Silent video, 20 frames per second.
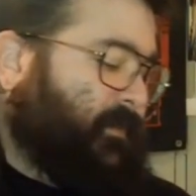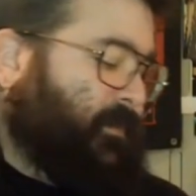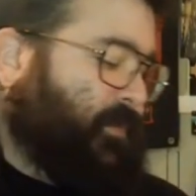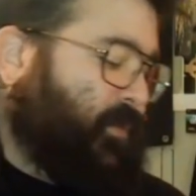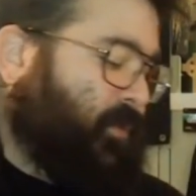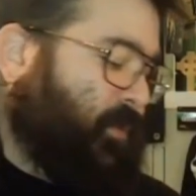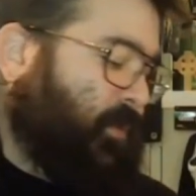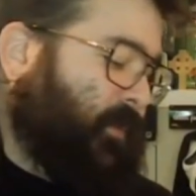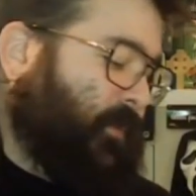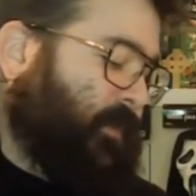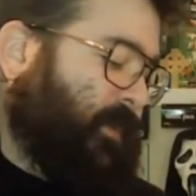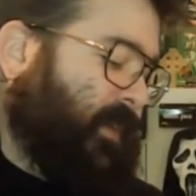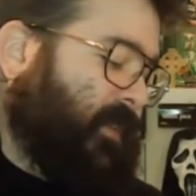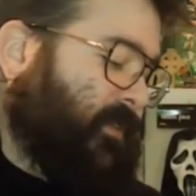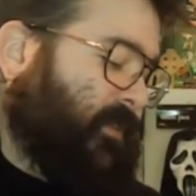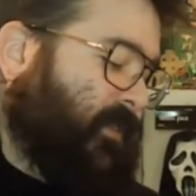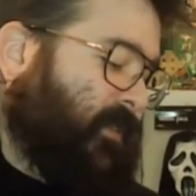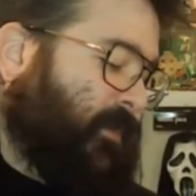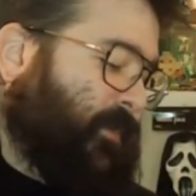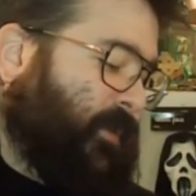pull the piece
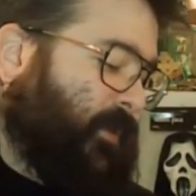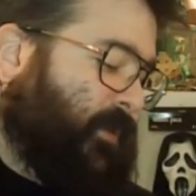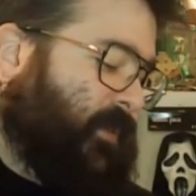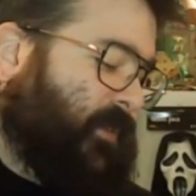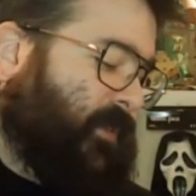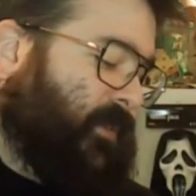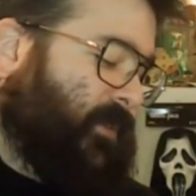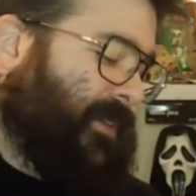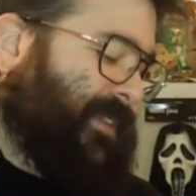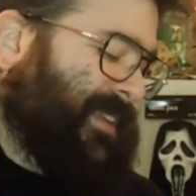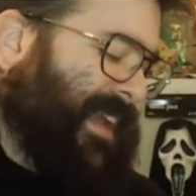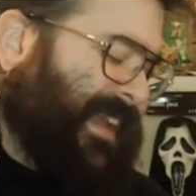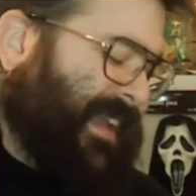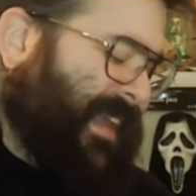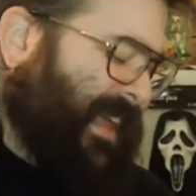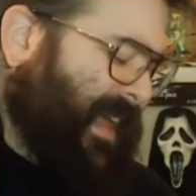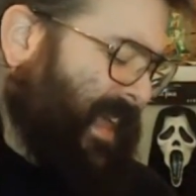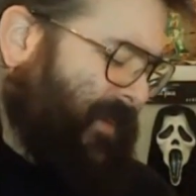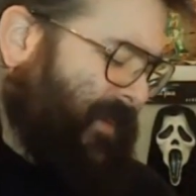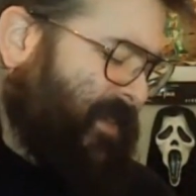you're supposed to. It's kind
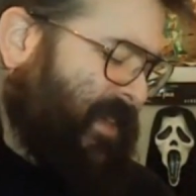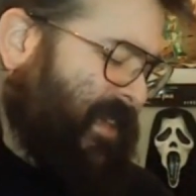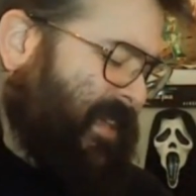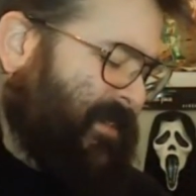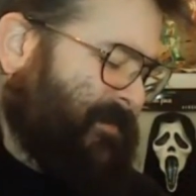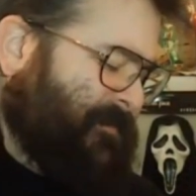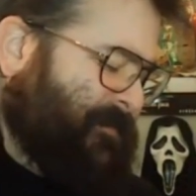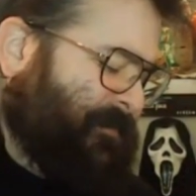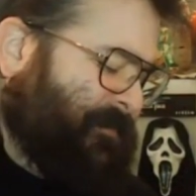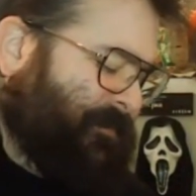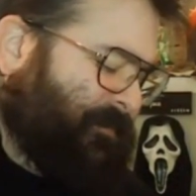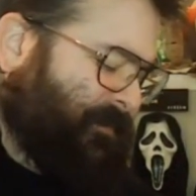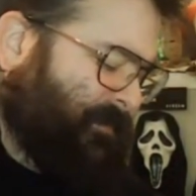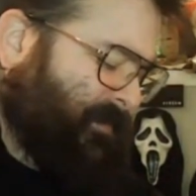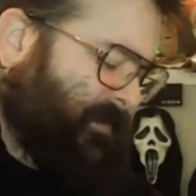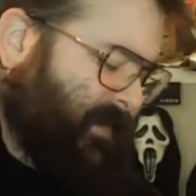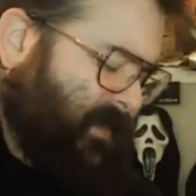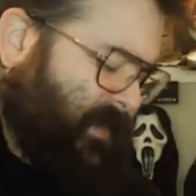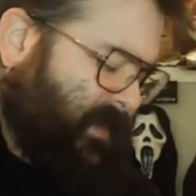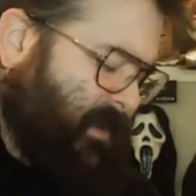of heavy,
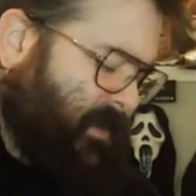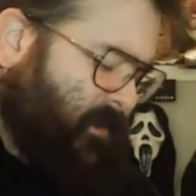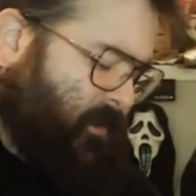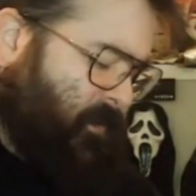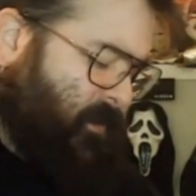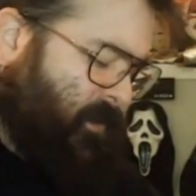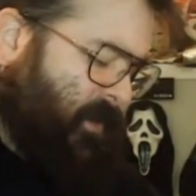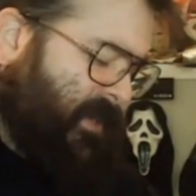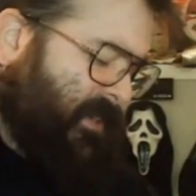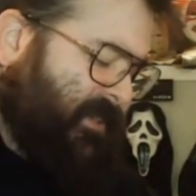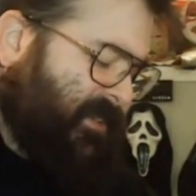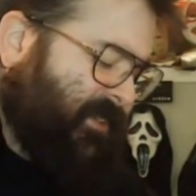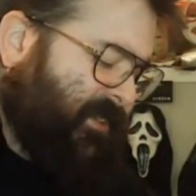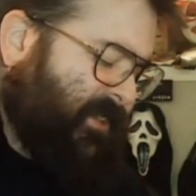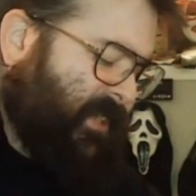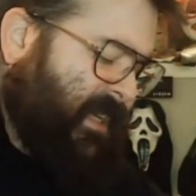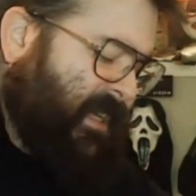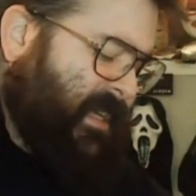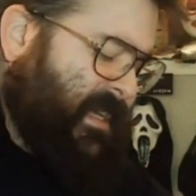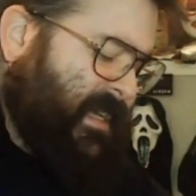which...
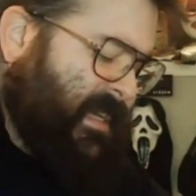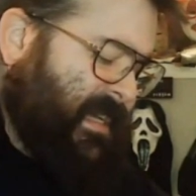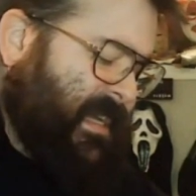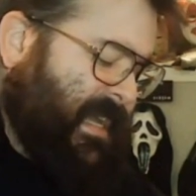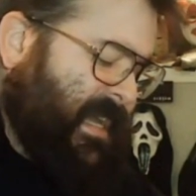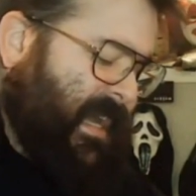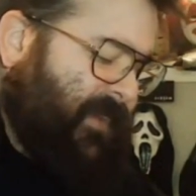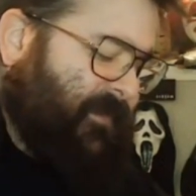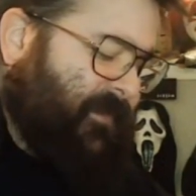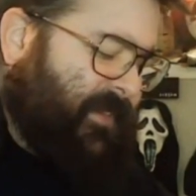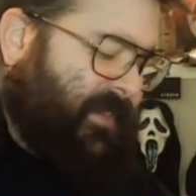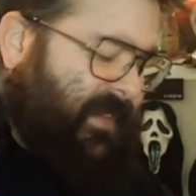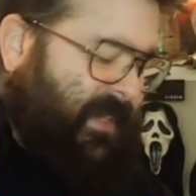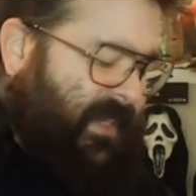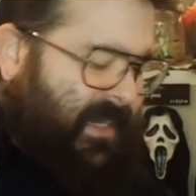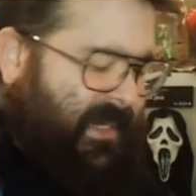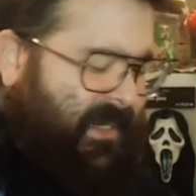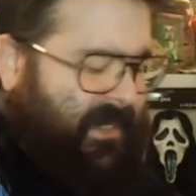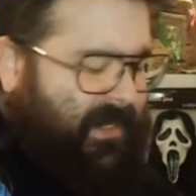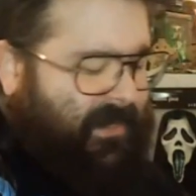And I've
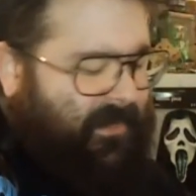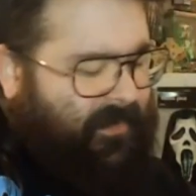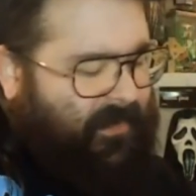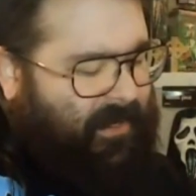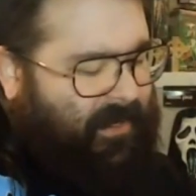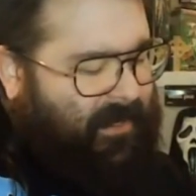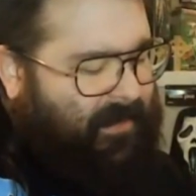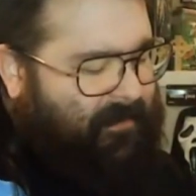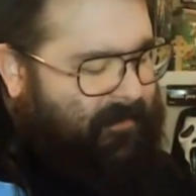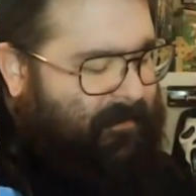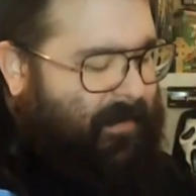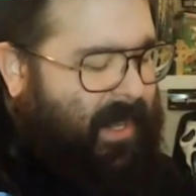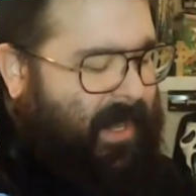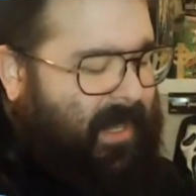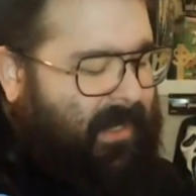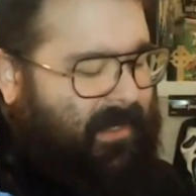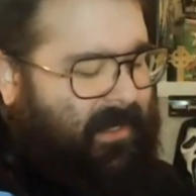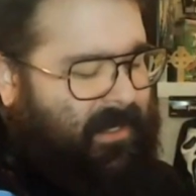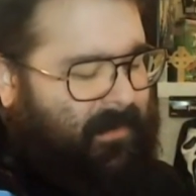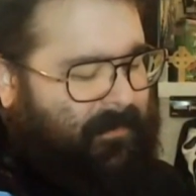seen the
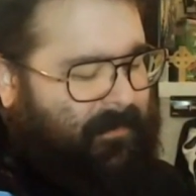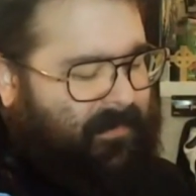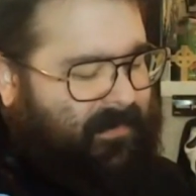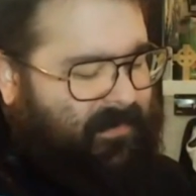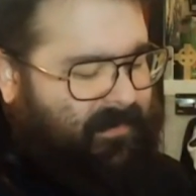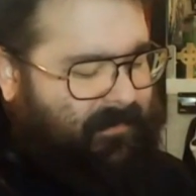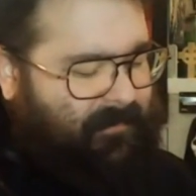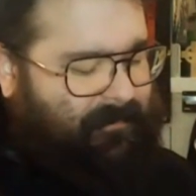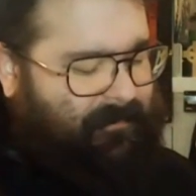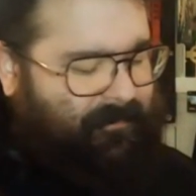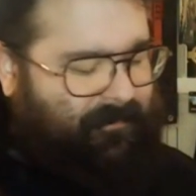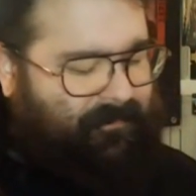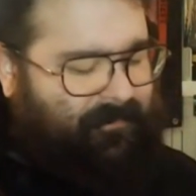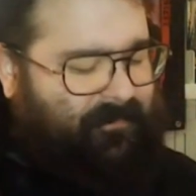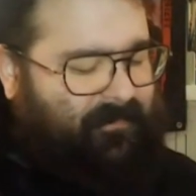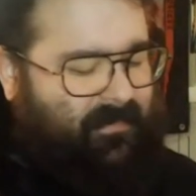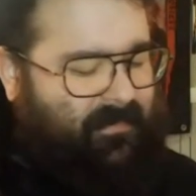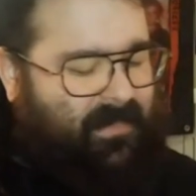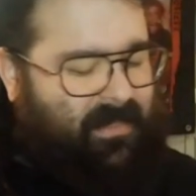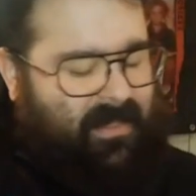mock-ups.
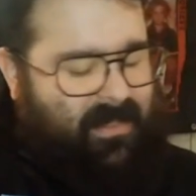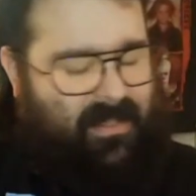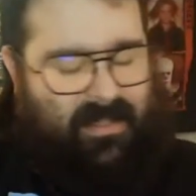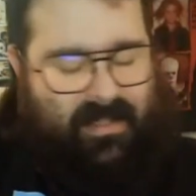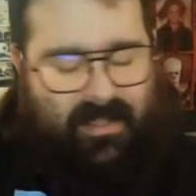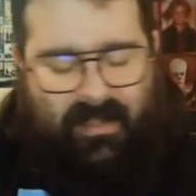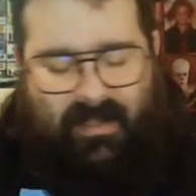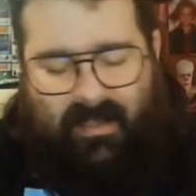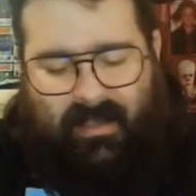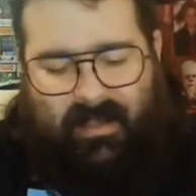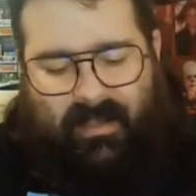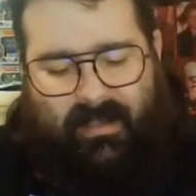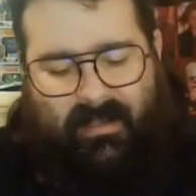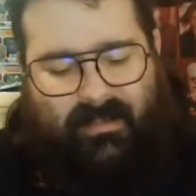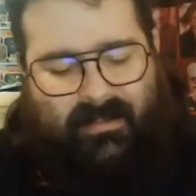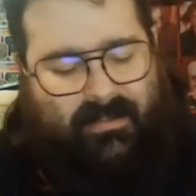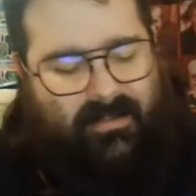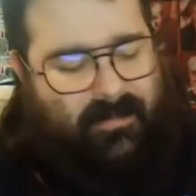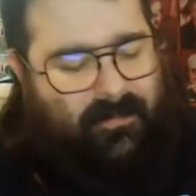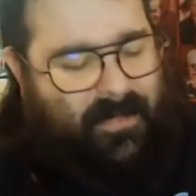
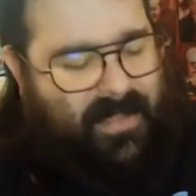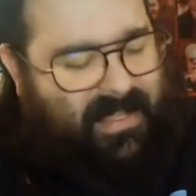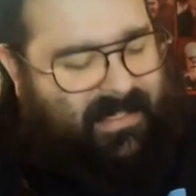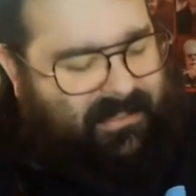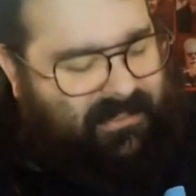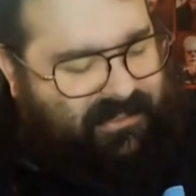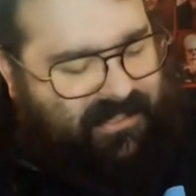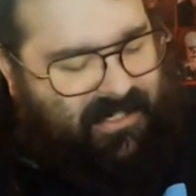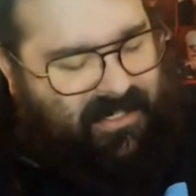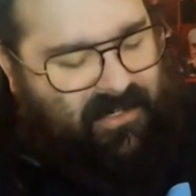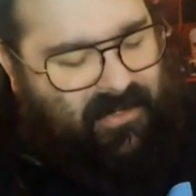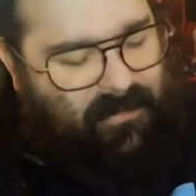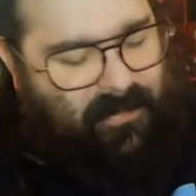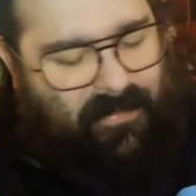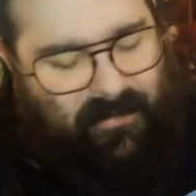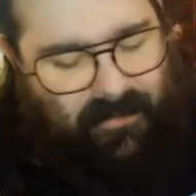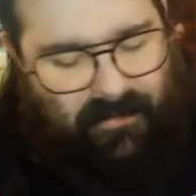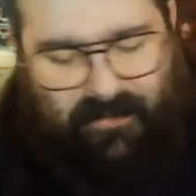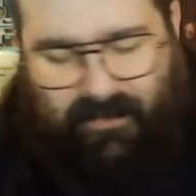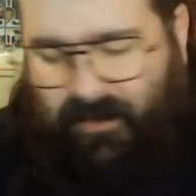The band shared them on
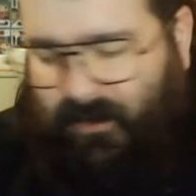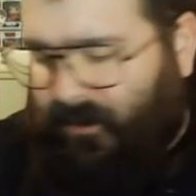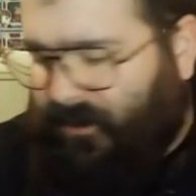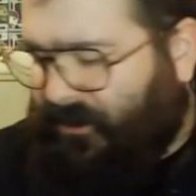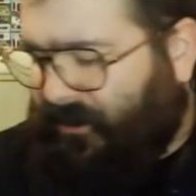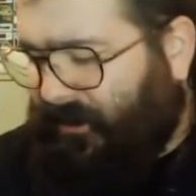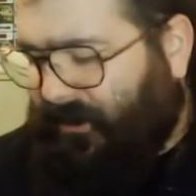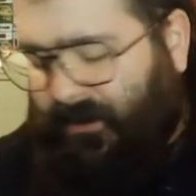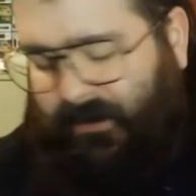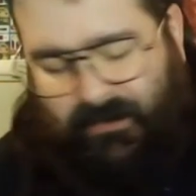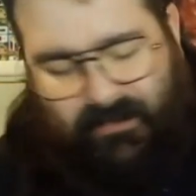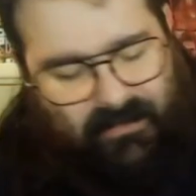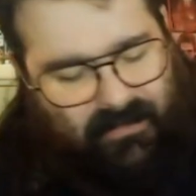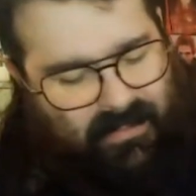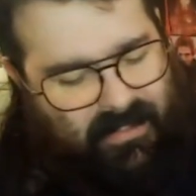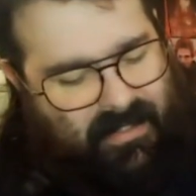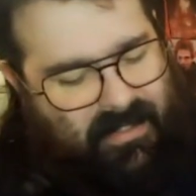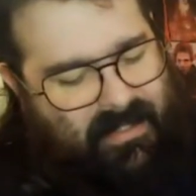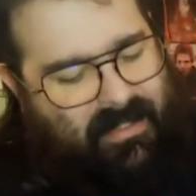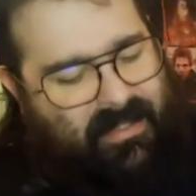their socials.
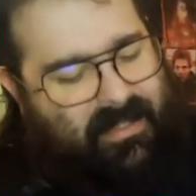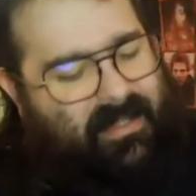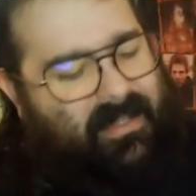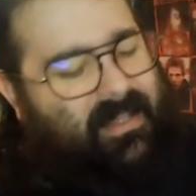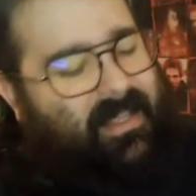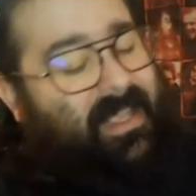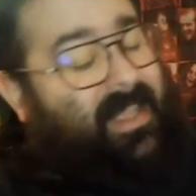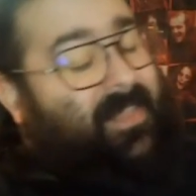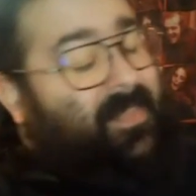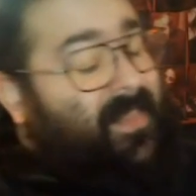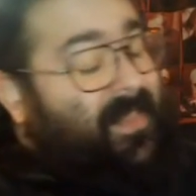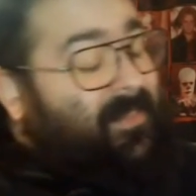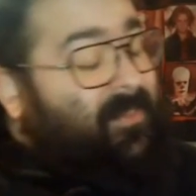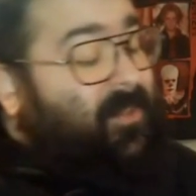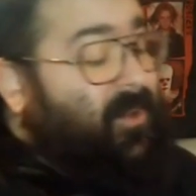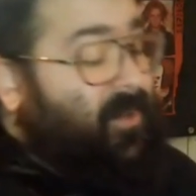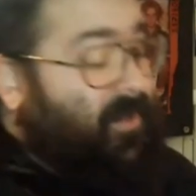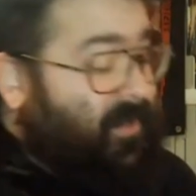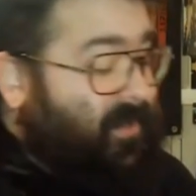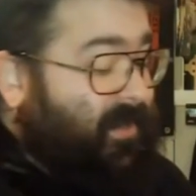And they
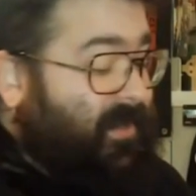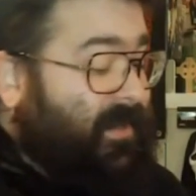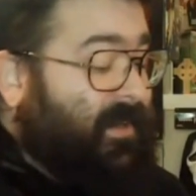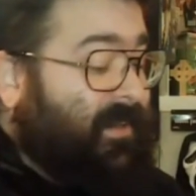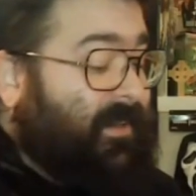look...